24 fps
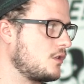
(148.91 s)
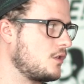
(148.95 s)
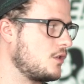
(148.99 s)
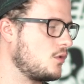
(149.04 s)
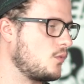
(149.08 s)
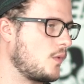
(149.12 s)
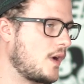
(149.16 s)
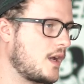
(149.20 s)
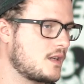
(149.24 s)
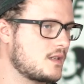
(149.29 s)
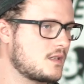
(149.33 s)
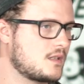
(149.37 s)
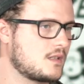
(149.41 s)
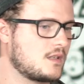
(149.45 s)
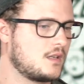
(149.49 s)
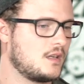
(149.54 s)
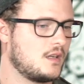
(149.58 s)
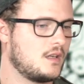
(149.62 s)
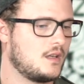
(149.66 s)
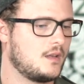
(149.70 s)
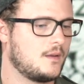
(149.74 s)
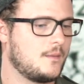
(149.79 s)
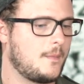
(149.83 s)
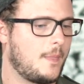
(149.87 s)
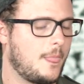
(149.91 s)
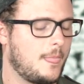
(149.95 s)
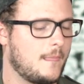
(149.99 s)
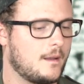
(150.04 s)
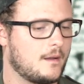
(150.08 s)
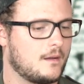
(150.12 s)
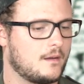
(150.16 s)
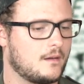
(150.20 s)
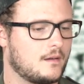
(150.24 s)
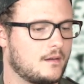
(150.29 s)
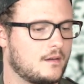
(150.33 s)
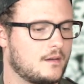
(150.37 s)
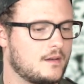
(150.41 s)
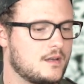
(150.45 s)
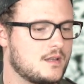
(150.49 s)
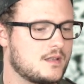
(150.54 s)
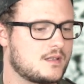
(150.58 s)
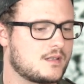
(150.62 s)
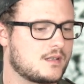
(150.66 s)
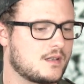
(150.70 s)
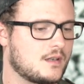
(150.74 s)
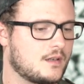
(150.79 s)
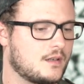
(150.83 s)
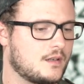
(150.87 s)
UX,
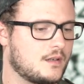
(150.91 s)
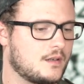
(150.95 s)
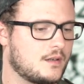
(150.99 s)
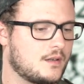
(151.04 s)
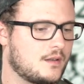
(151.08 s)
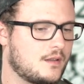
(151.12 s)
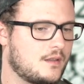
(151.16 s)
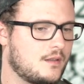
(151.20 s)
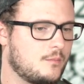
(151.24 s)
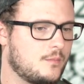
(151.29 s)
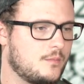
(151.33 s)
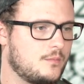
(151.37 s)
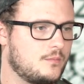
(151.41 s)
it's a